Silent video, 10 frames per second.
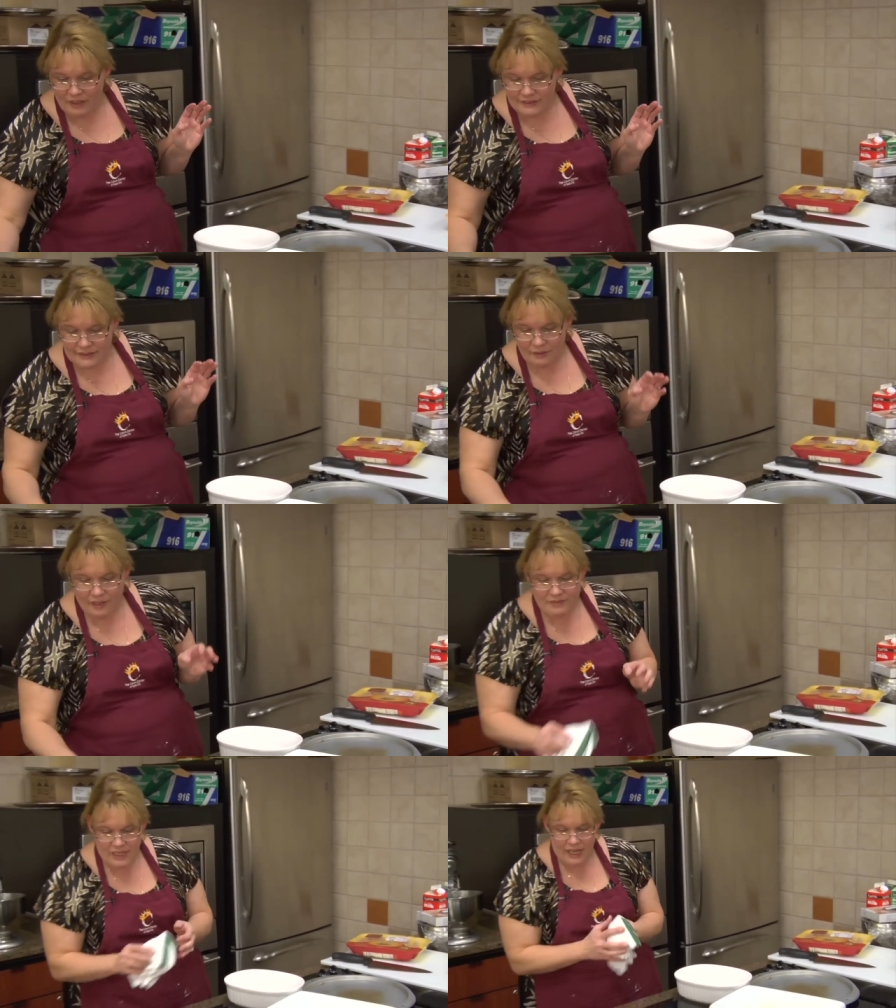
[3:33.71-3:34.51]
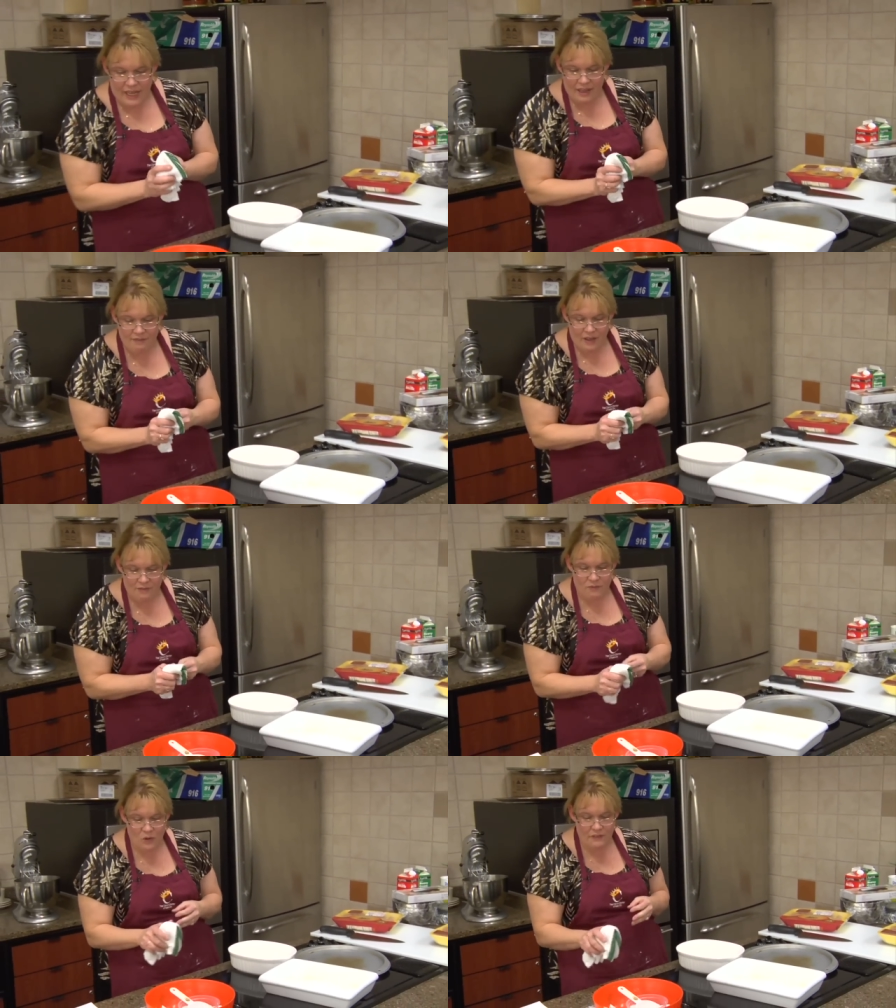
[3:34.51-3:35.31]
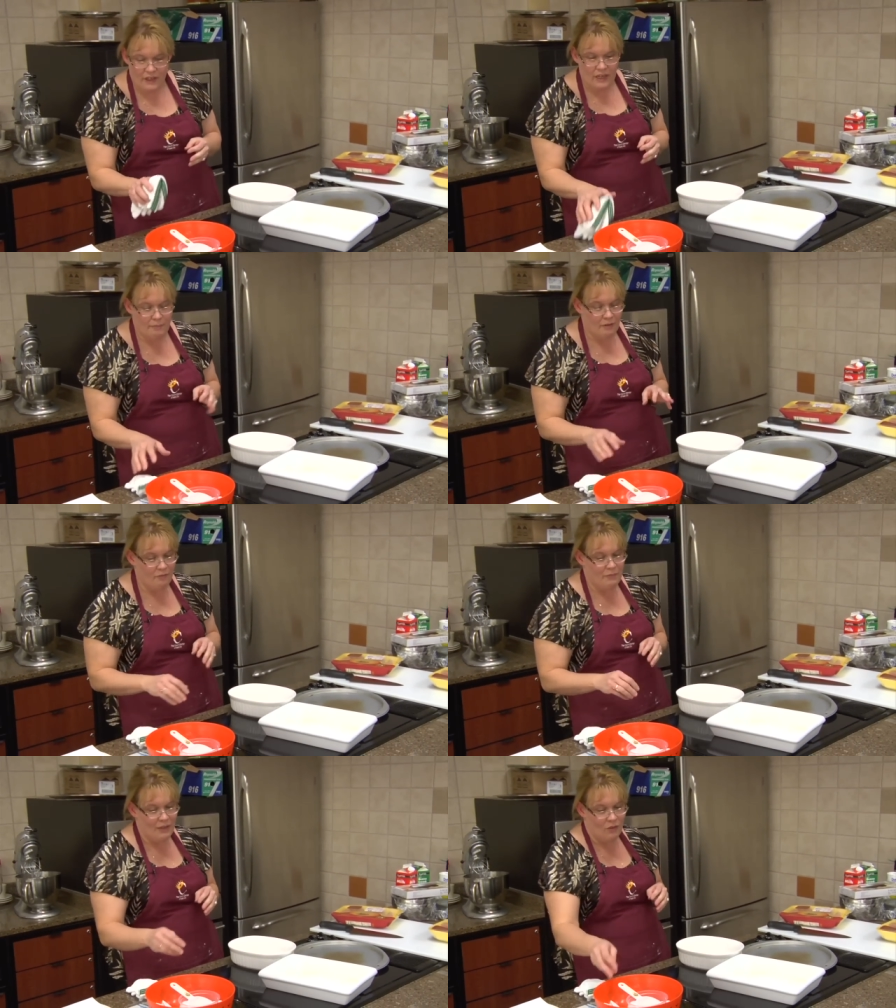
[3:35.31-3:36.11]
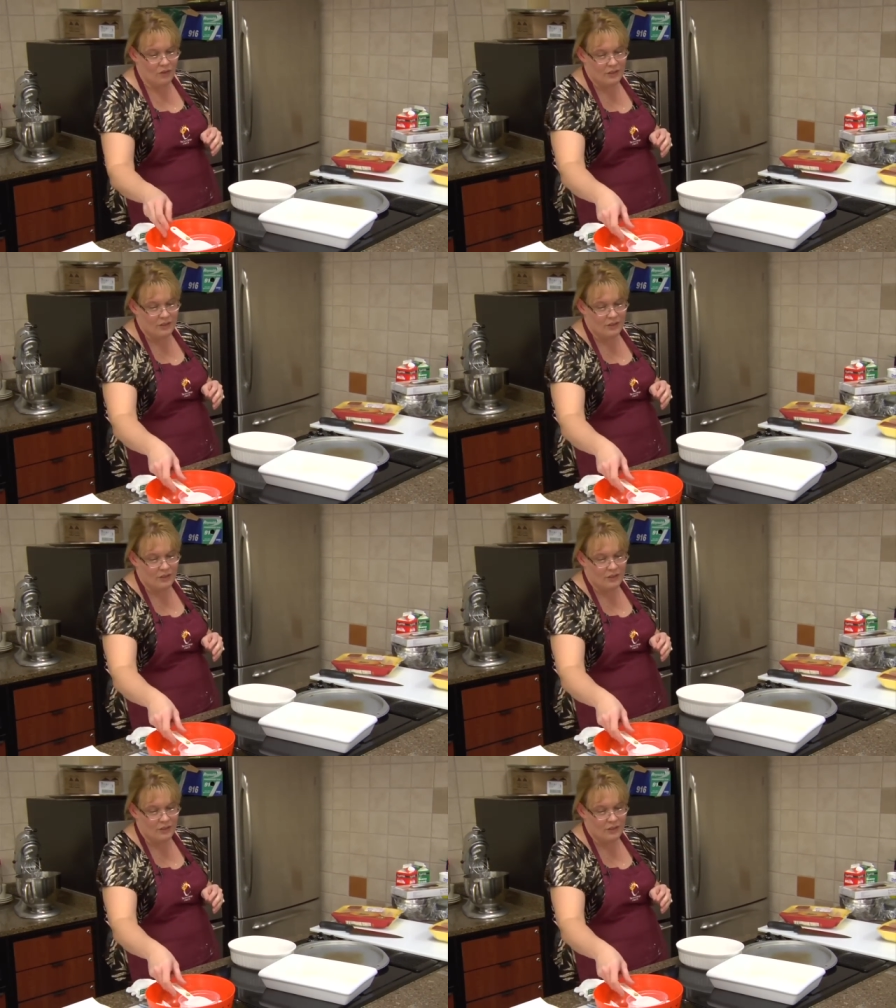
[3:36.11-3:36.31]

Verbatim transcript: also have to have 1/4 cup of milk.